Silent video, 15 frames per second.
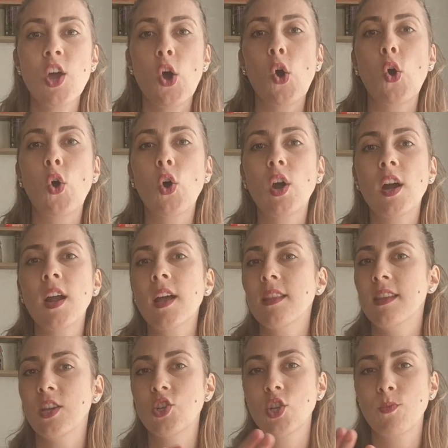or
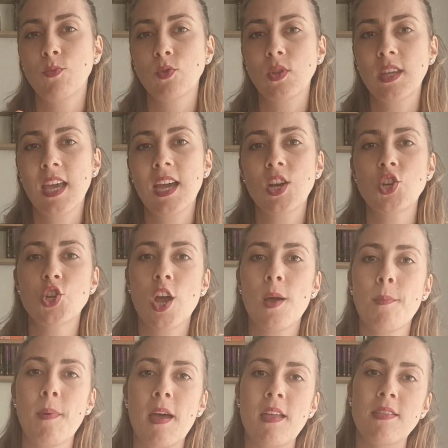they should put
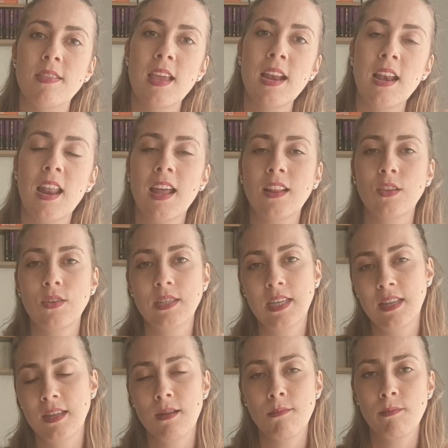ketchup and then lettuce
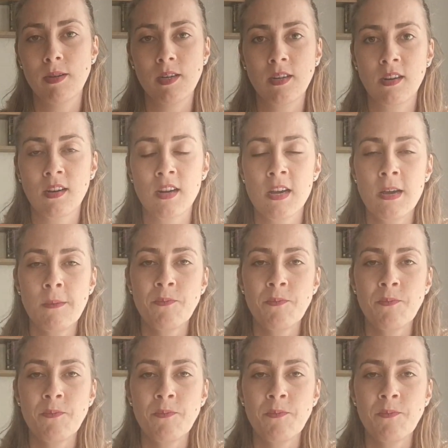and then burger.